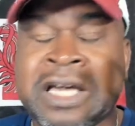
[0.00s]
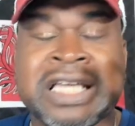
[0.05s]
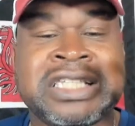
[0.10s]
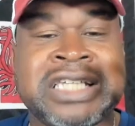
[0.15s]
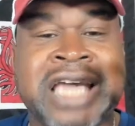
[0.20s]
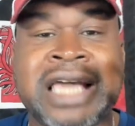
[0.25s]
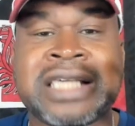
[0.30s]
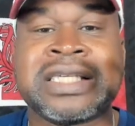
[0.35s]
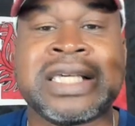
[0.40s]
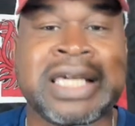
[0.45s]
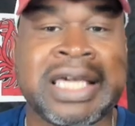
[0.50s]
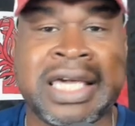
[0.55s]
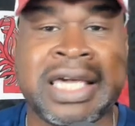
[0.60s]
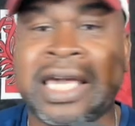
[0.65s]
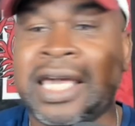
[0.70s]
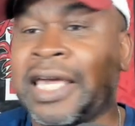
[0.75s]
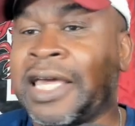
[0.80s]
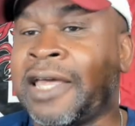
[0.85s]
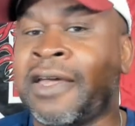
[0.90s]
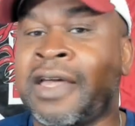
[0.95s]
Jason
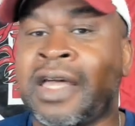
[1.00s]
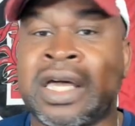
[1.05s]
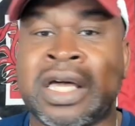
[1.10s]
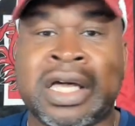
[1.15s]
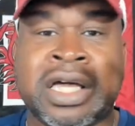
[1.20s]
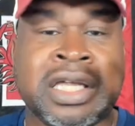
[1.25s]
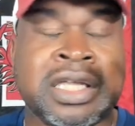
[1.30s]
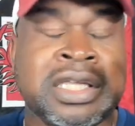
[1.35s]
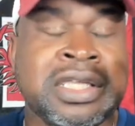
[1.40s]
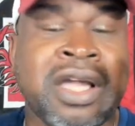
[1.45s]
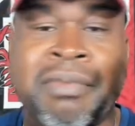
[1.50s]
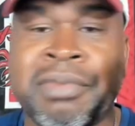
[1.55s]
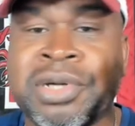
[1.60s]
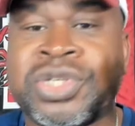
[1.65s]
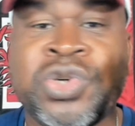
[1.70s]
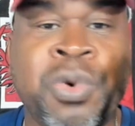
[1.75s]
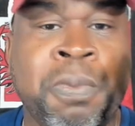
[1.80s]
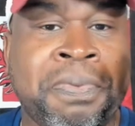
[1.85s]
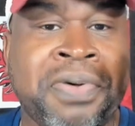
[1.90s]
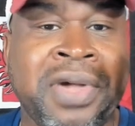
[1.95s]
Kidd, number
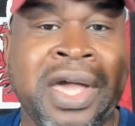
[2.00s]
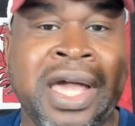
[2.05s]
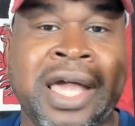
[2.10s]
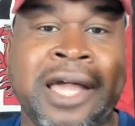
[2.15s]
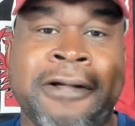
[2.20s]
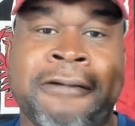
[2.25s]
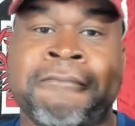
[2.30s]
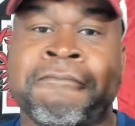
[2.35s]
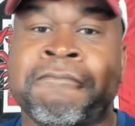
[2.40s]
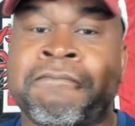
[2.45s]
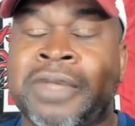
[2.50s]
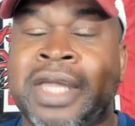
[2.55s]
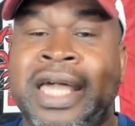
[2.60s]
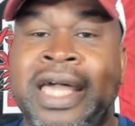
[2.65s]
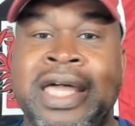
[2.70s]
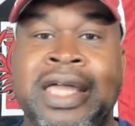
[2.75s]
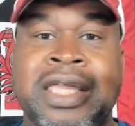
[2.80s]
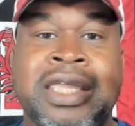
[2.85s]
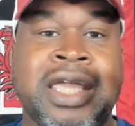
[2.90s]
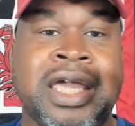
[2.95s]
two pick
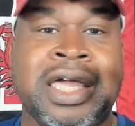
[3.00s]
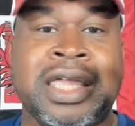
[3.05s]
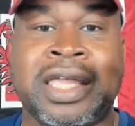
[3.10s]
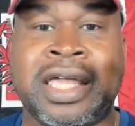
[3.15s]
in, in,